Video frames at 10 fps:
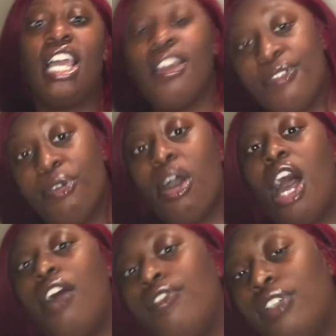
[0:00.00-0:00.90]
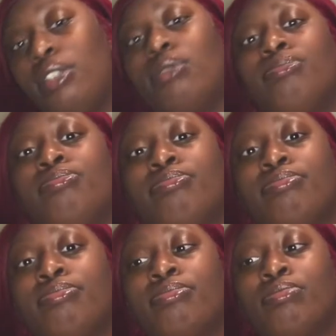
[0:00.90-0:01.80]
if you haven't
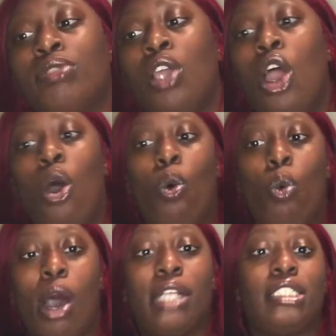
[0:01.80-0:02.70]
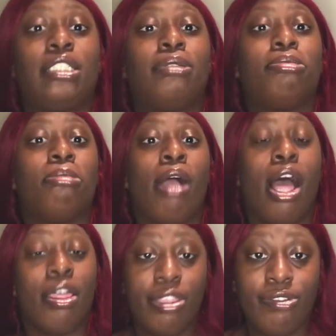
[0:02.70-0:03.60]
watched my
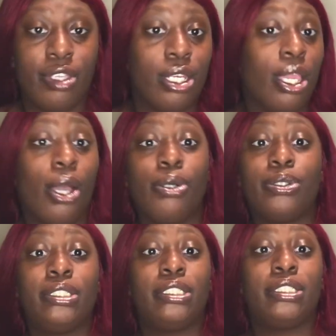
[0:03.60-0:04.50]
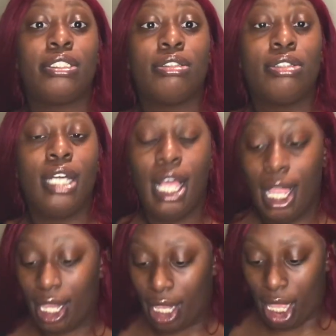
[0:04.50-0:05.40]
other videos,
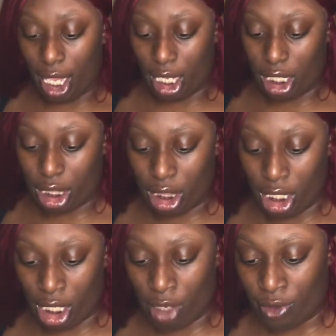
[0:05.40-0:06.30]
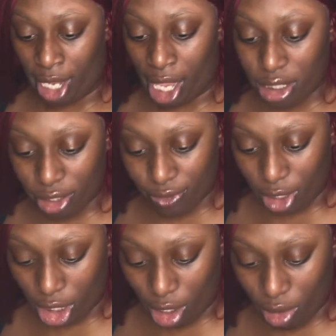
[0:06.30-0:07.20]
like the reaction
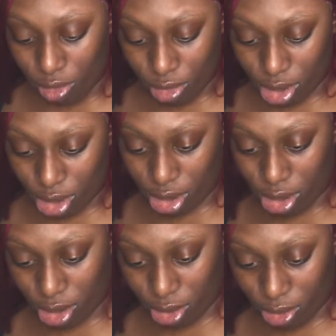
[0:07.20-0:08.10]
videos,